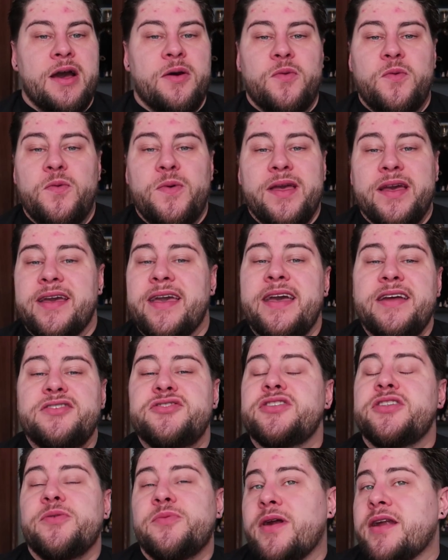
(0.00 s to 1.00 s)
we
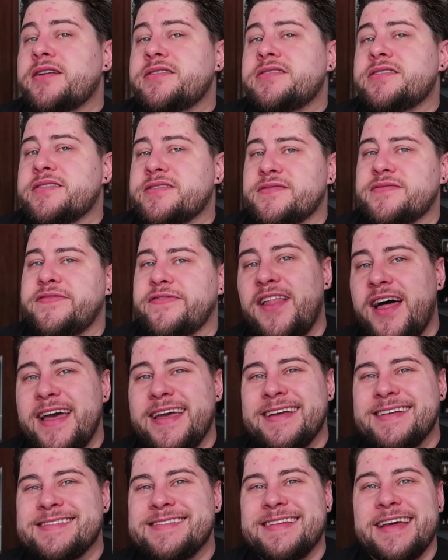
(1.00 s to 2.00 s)
occasionally run into this
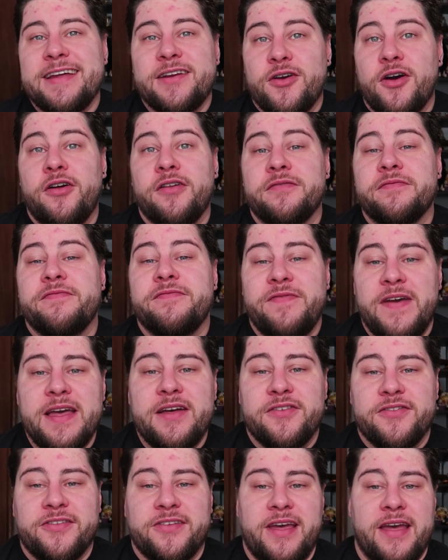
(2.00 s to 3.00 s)
flying state called
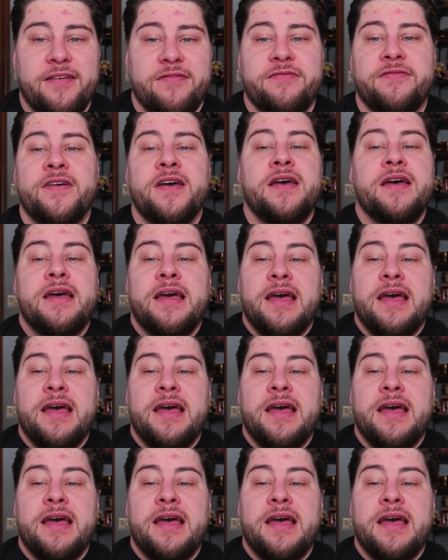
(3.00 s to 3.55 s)
Failsafe.